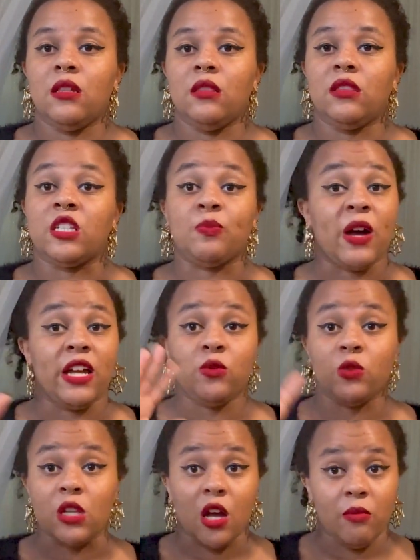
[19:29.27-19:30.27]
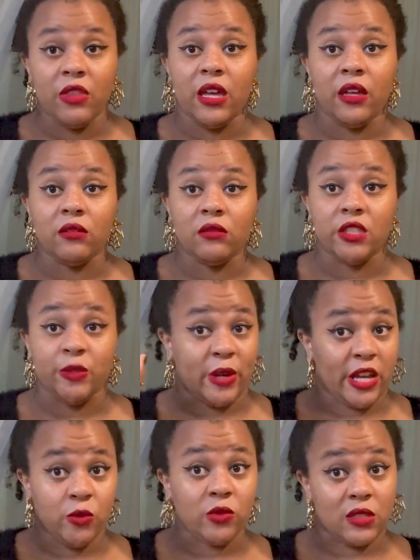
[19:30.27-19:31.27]
the spice was up there. The
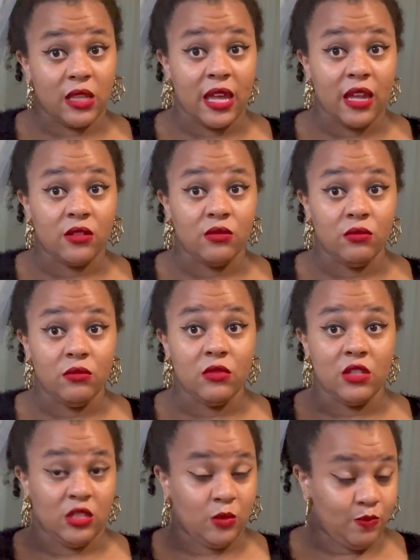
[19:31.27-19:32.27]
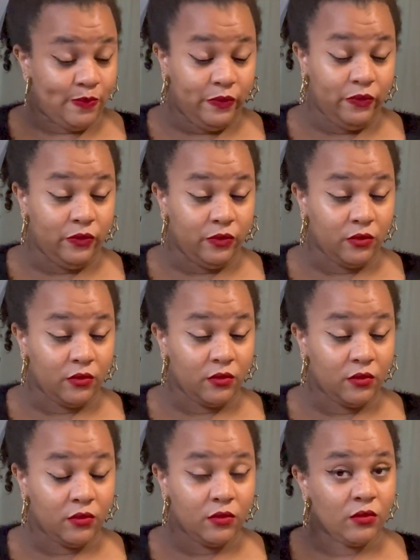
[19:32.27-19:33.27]
spice was there. Just, mm,
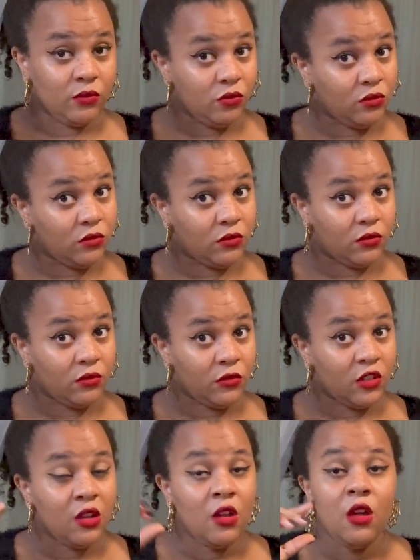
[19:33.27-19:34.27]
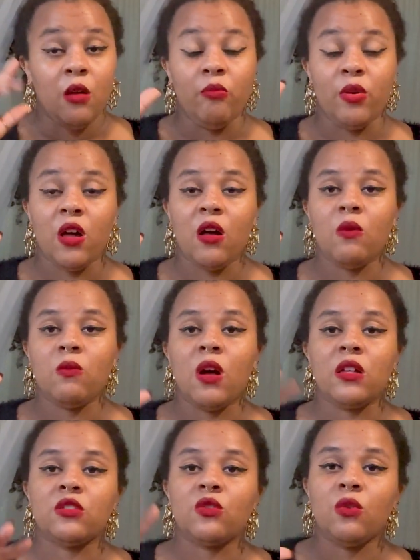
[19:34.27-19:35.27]
mm. But
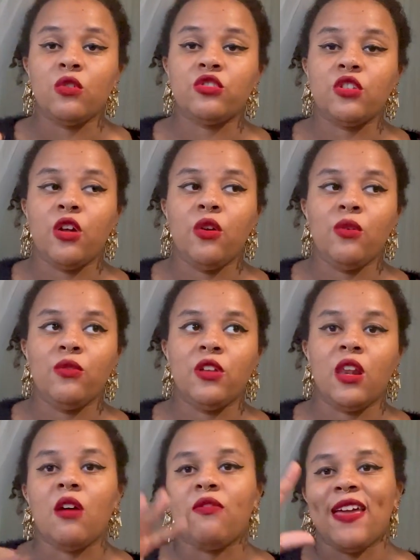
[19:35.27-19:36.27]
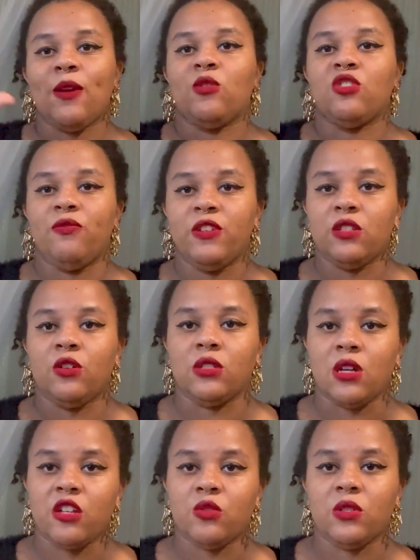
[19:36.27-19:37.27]
whilst also the love language of physical
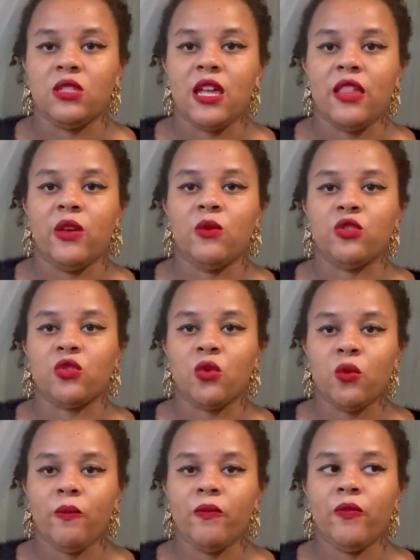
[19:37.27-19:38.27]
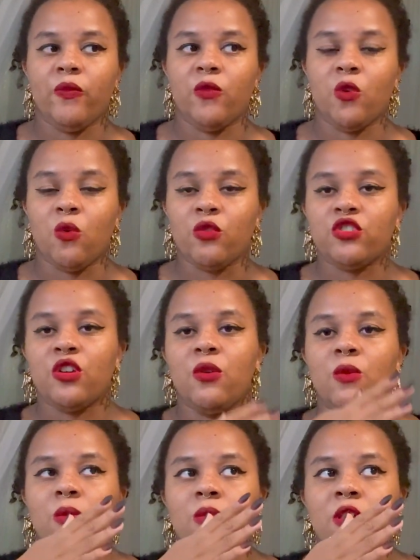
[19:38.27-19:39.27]
touch was there, there was
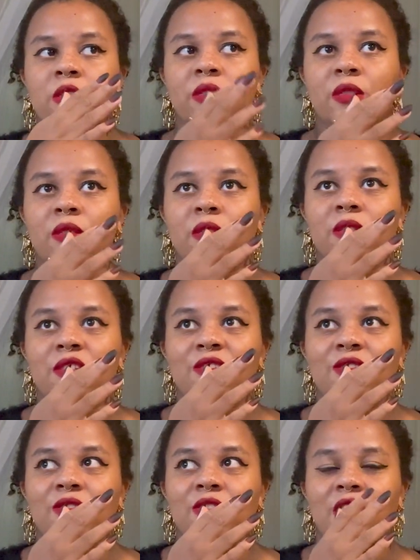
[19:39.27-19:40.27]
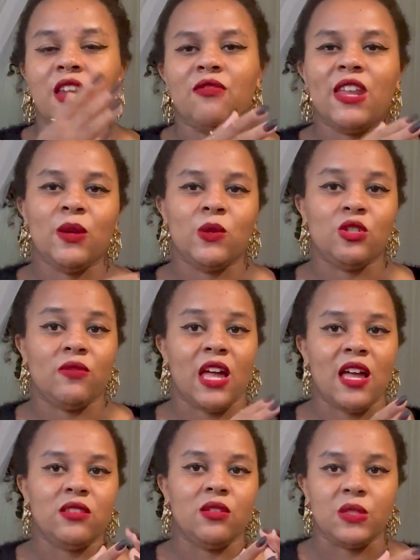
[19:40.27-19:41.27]
also the love language of
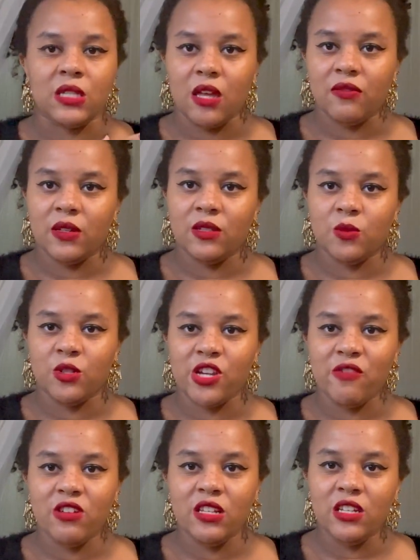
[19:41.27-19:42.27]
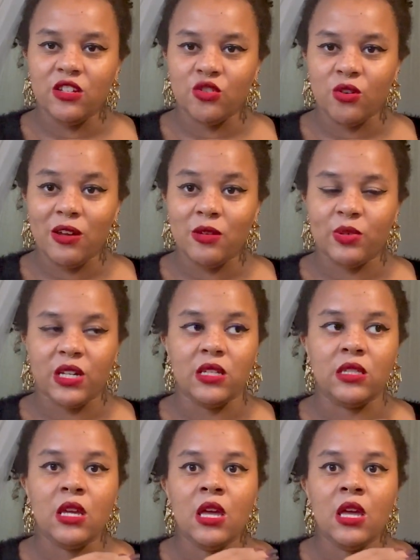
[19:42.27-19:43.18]
acts of service, which I really enjoyed because